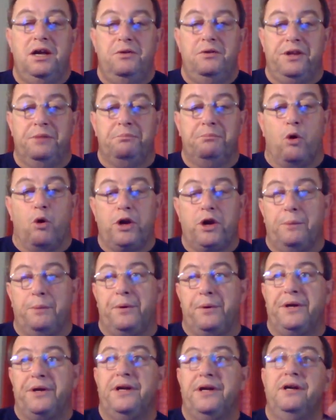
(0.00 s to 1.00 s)
the more you
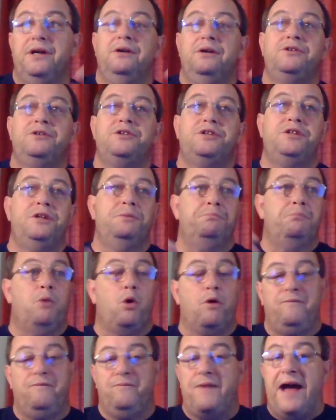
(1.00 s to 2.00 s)
produce, the
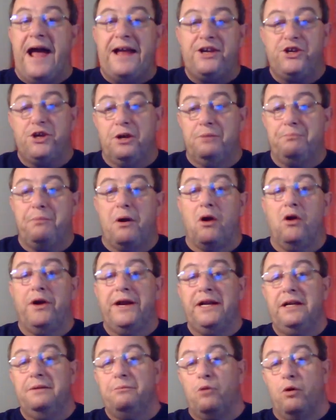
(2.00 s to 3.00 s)
more fat you're
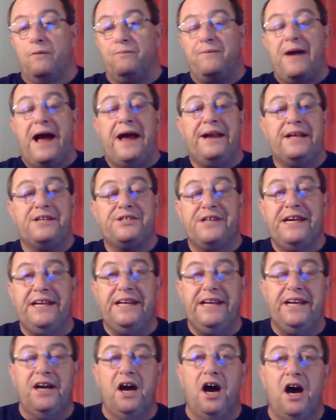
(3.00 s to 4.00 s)
burning, the more fat is
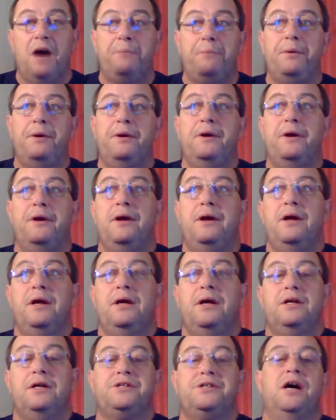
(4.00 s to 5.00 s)
eating up.
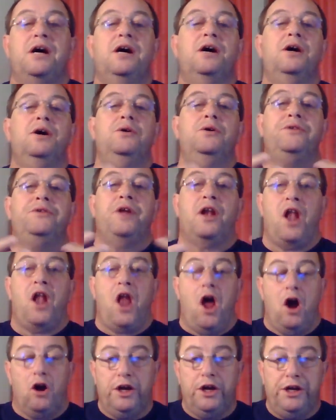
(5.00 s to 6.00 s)
So the
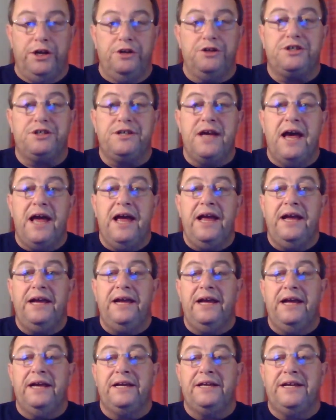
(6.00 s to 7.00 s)
longer you stay
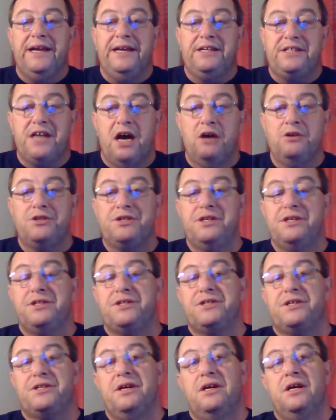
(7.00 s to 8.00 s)
in
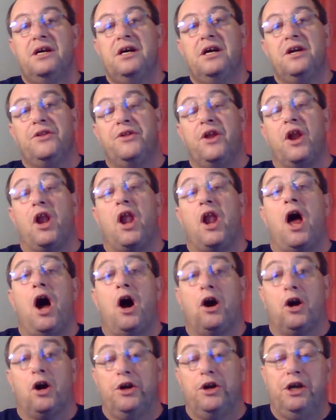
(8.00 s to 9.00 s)
ketosis, the
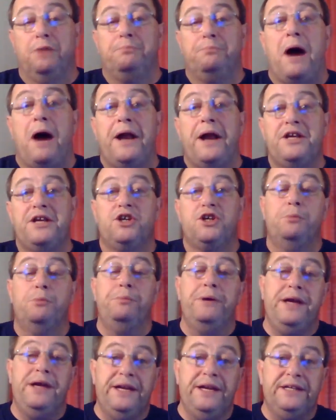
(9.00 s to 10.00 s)
longer your body is going to
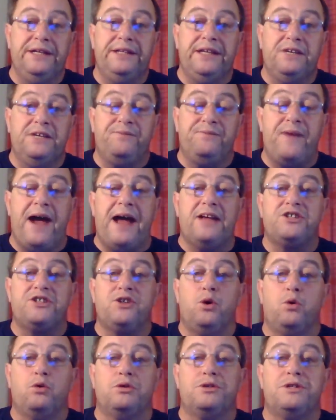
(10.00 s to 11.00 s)
be eating these fat
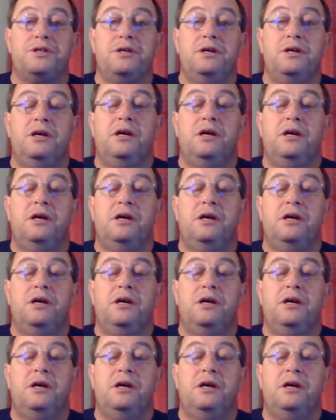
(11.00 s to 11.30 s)
stores.